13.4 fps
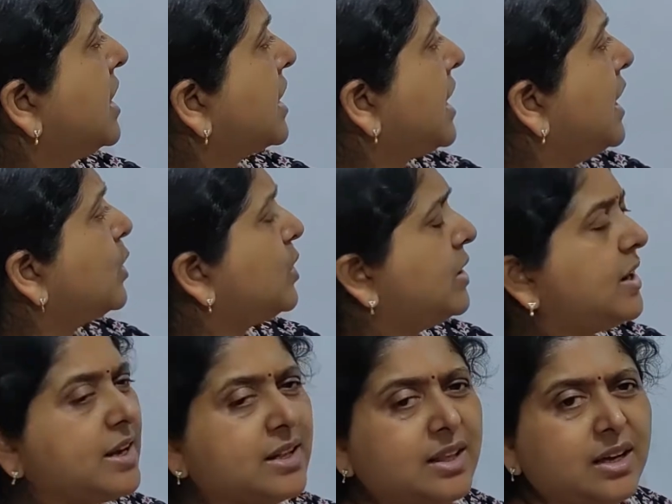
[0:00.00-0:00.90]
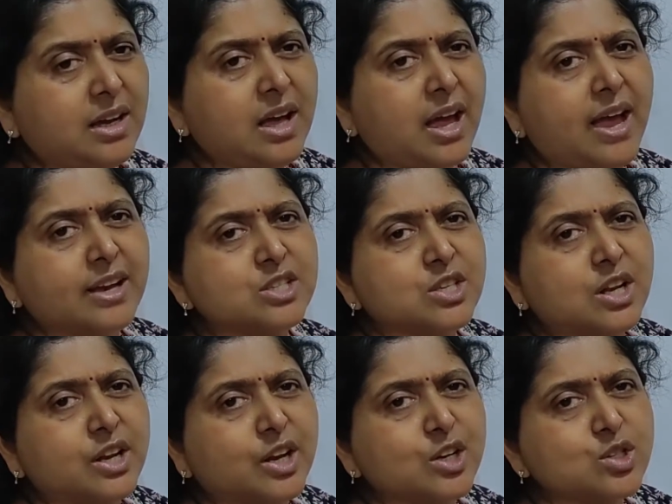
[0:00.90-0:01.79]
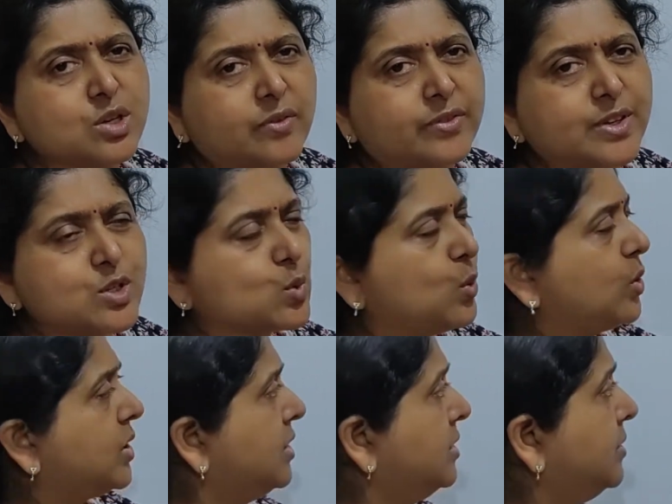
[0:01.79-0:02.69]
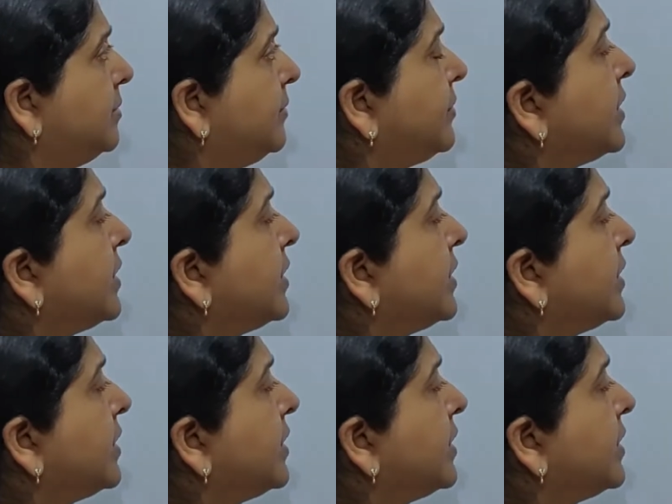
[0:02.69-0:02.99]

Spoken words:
Calculate the acceleration of the scooter.